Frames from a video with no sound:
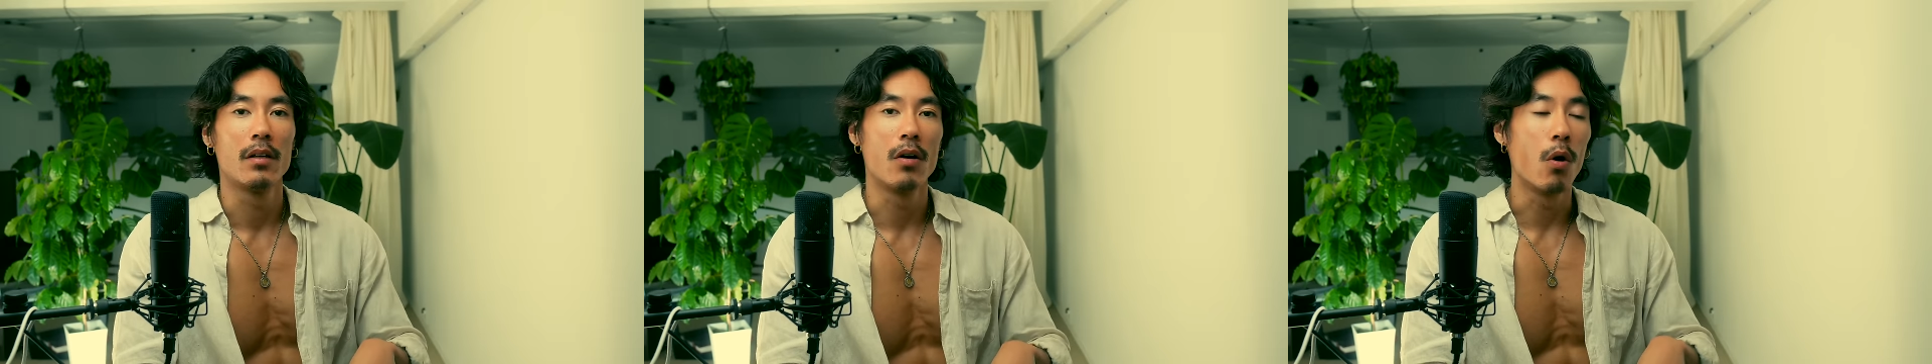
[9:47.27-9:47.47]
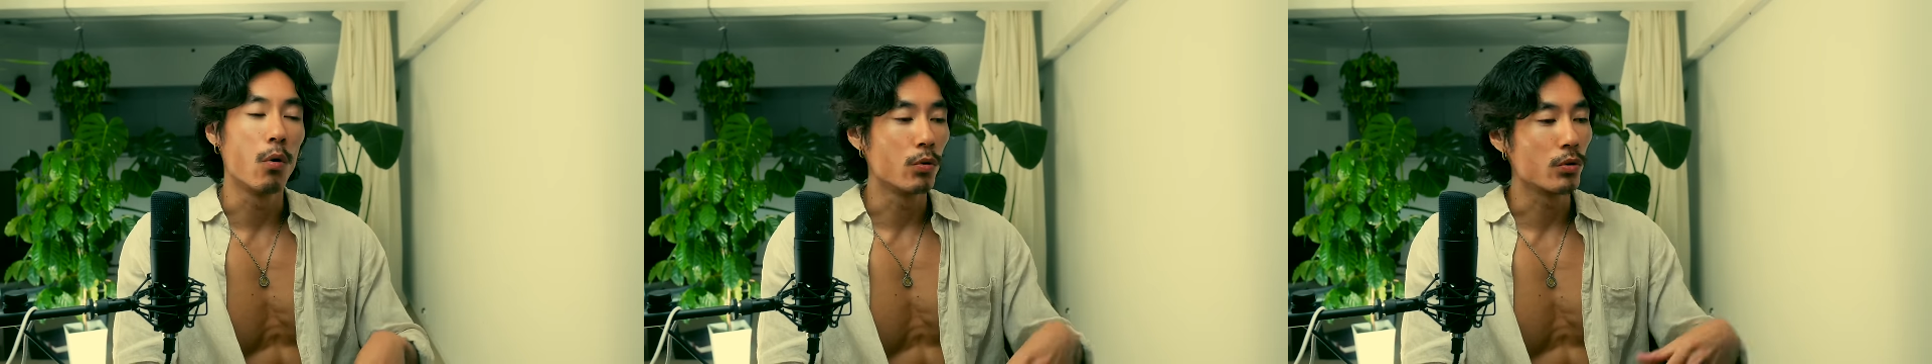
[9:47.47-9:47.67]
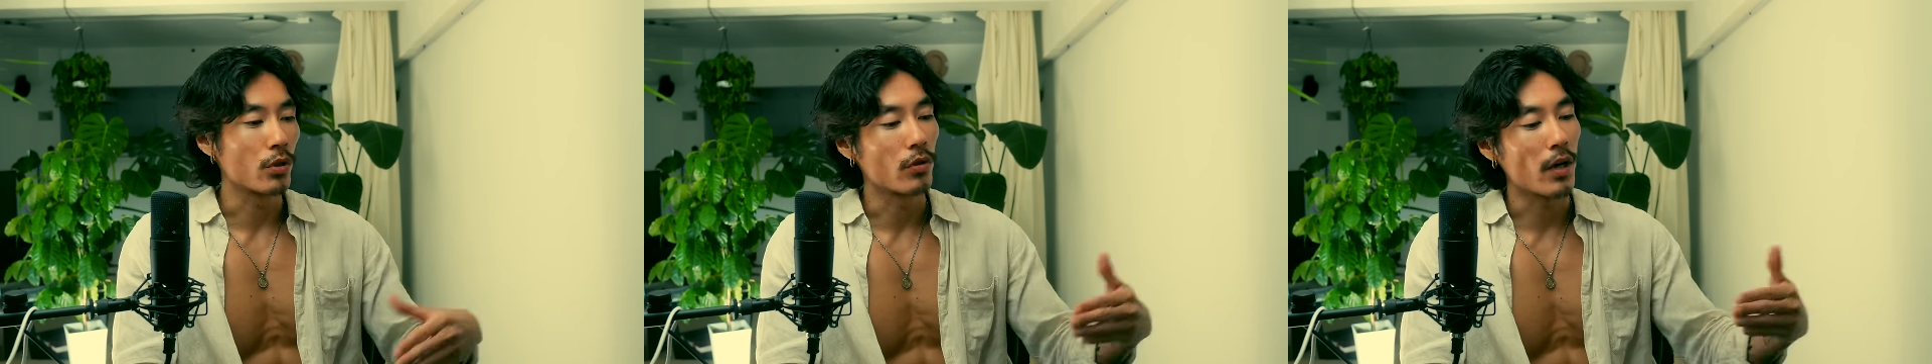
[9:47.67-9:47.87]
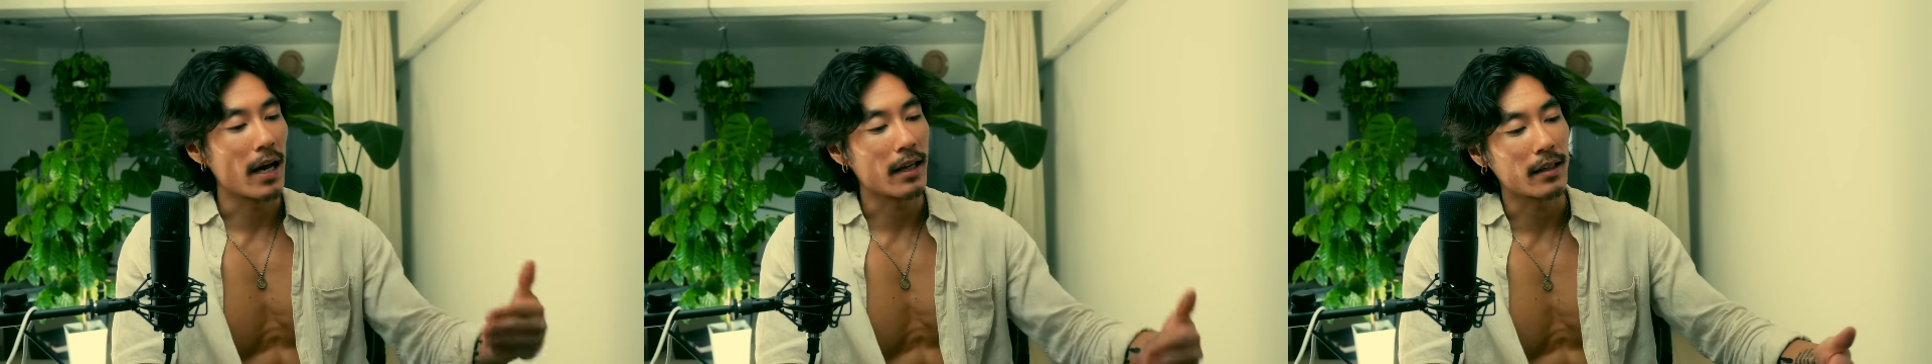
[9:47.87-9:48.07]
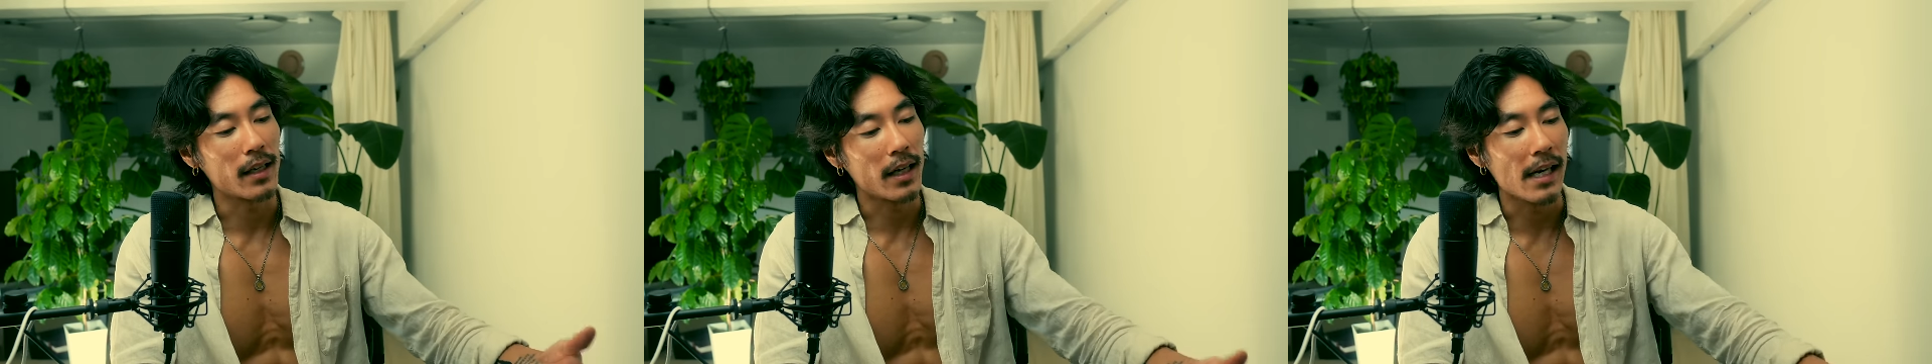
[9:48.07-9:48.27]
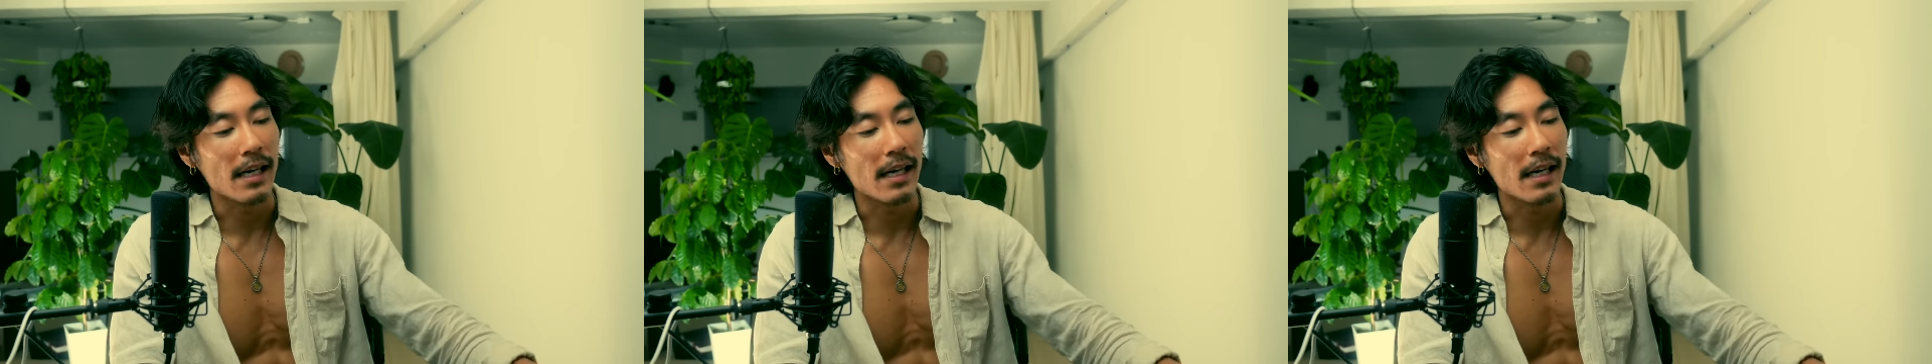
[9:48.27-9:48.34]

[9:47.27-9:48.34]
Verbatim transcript: also had an